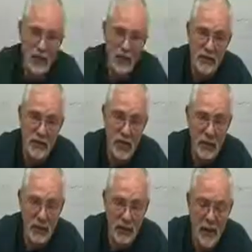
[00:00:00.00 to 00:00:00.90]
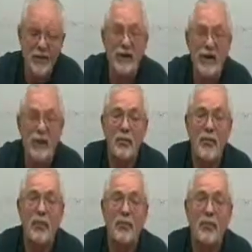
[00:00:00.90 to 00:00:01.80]
question is, how many times can a
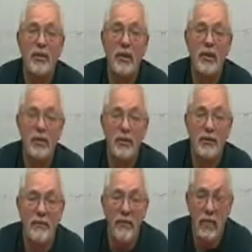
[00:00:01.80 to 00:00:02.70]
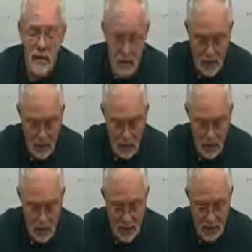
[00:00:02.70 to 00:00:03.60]
blade be sharpened?
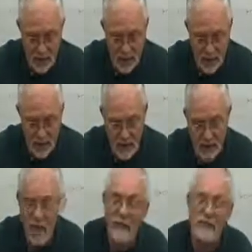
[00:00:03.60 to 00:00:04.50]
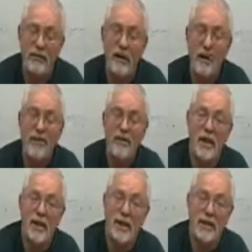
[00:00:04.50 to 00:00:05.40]
I've often
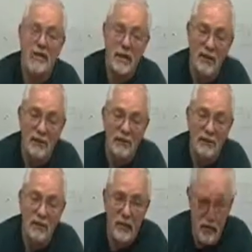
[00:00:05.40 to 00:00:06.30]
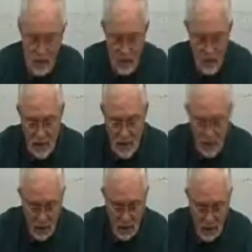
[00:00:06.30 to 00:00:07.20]
asked that myself.
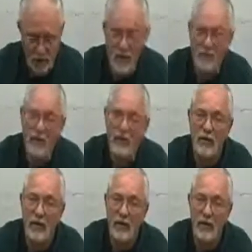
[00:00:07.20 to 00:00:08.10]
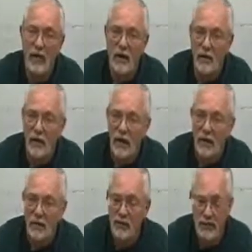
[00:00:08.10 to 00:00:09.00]
In all the years, I've never got a
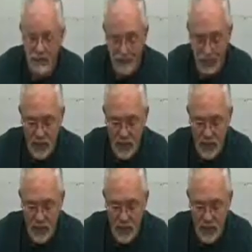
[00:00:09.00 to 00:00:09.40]
concrete answer.